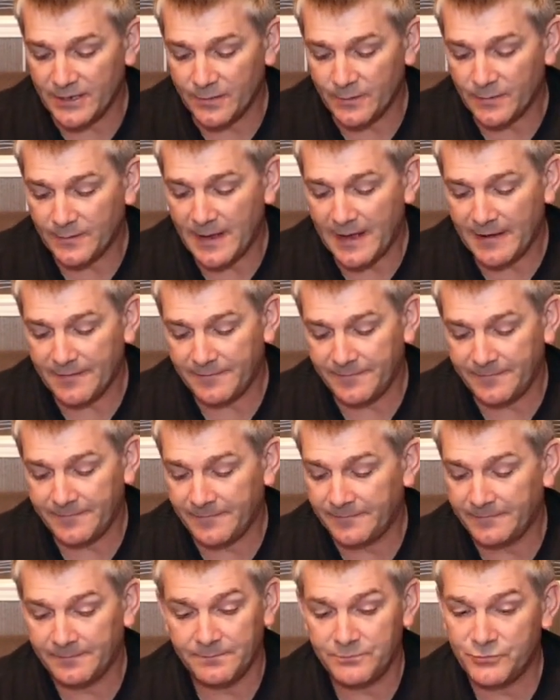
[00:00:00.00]
You'll have
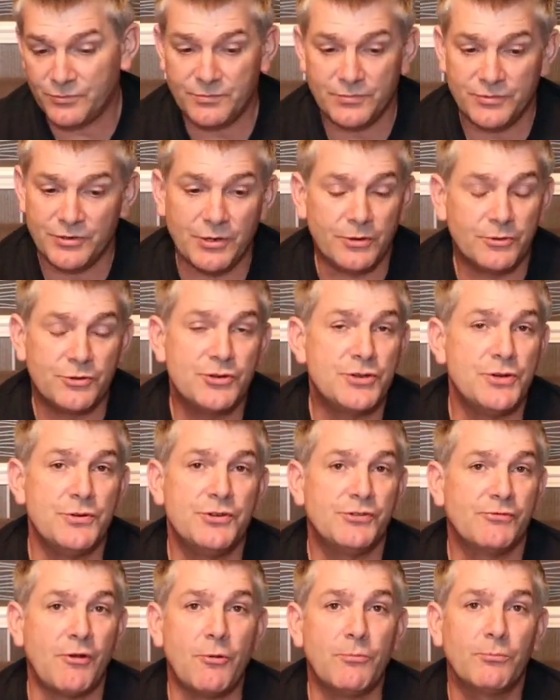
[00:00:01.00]
you
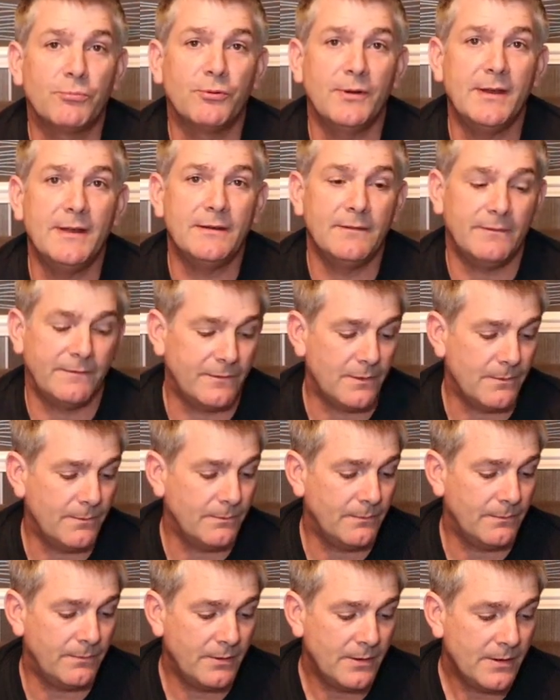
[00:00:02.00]
choose your own print
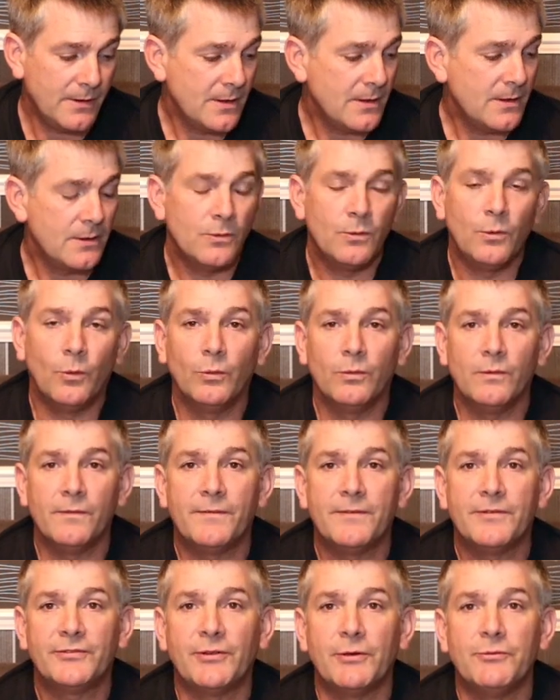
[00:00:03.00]
from all
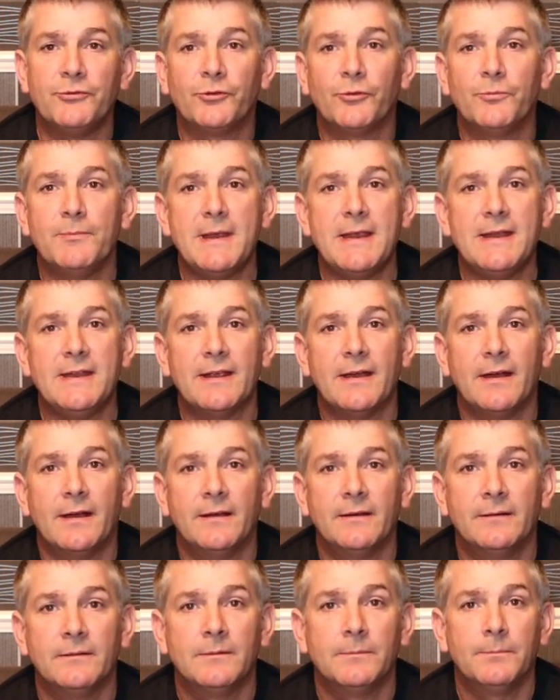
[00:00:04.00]
of the social
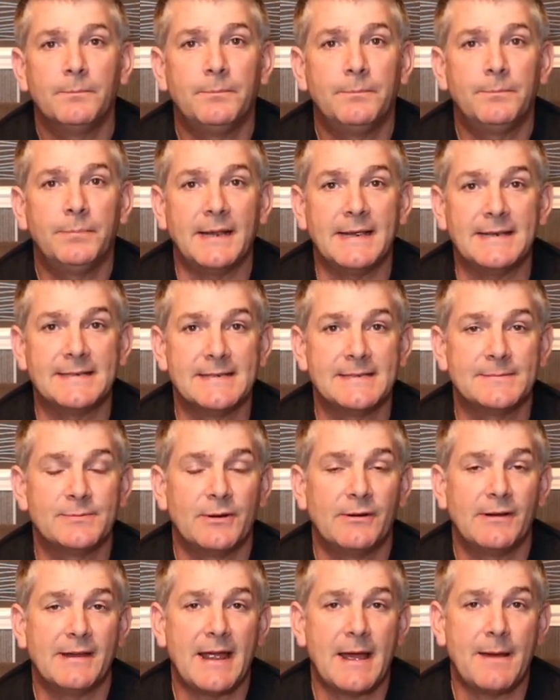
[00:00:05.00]
media places
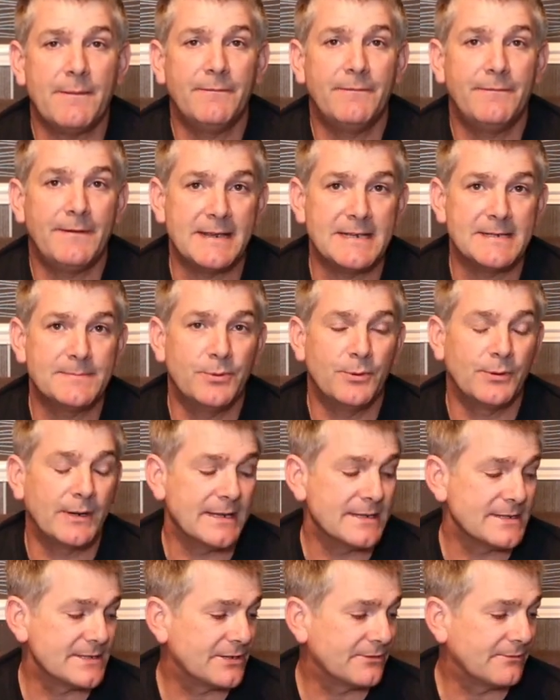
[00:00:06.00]
where I am, Facebook,
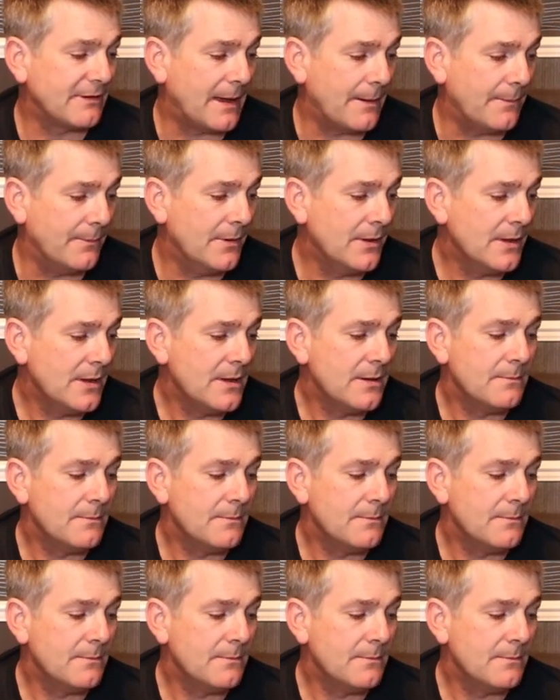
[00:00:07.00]
Instagram.